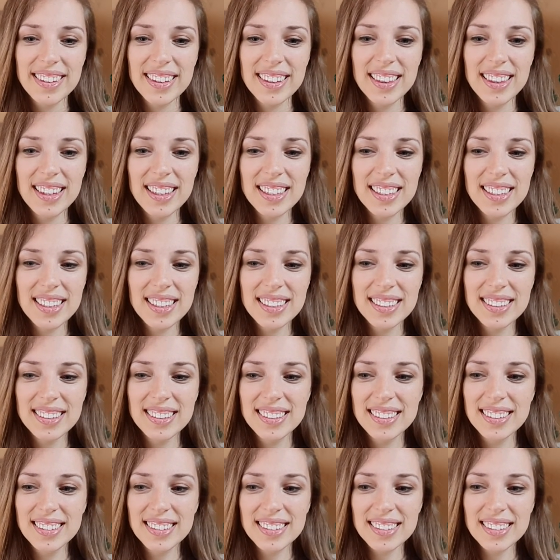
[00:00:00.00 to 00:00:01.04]

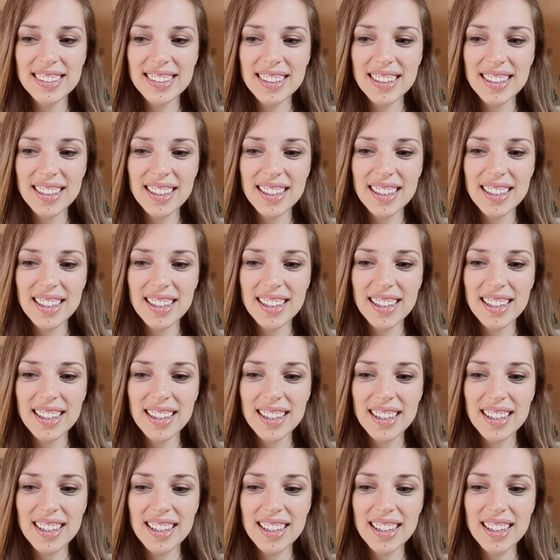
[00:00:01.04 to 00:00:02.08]
this
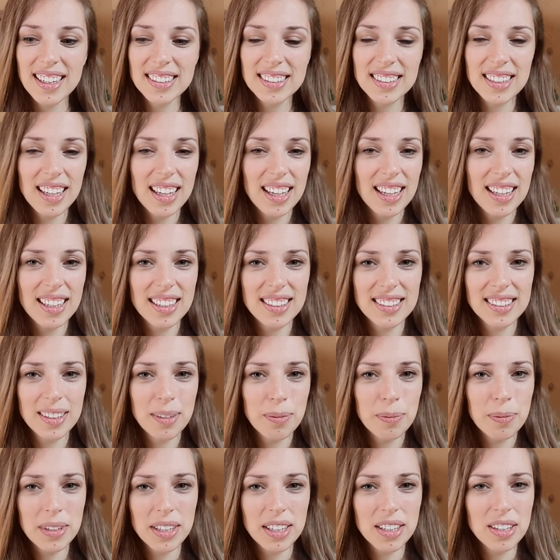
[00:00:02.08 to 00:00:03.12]
is like
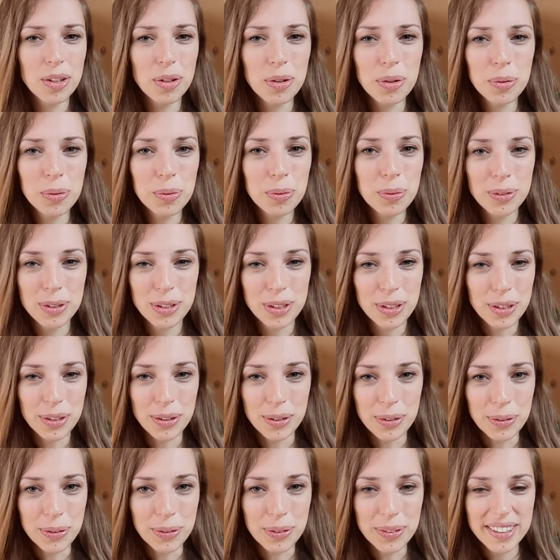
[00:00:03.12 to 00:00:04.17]
something new to
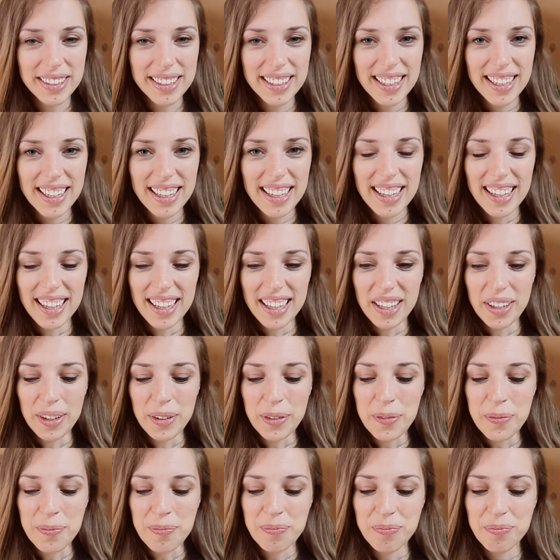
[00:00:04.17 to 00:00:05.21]
you,
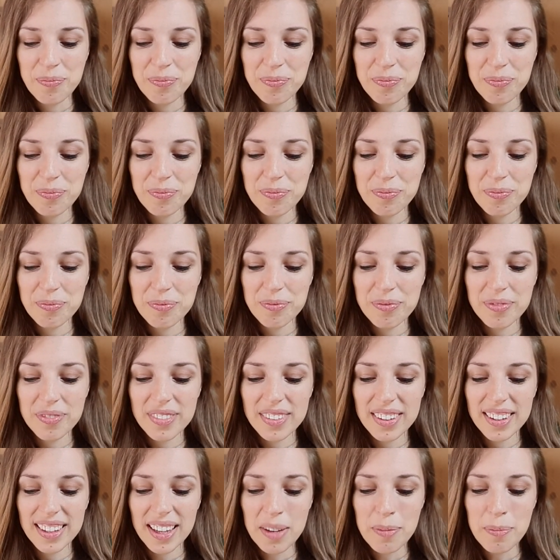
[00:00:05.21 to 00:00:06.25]
and
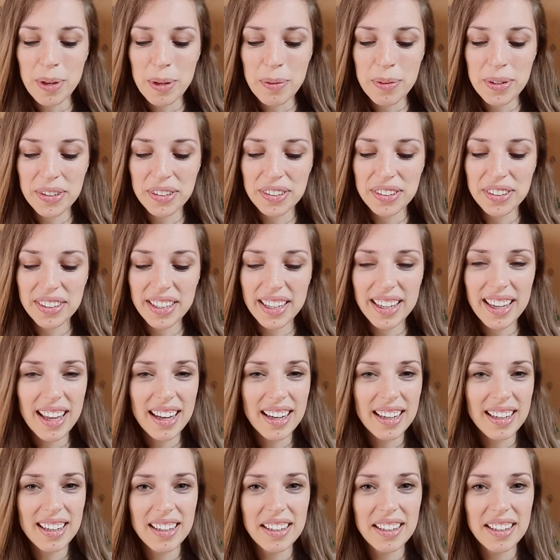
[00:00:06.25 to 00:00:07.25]
maybe you're looking at it in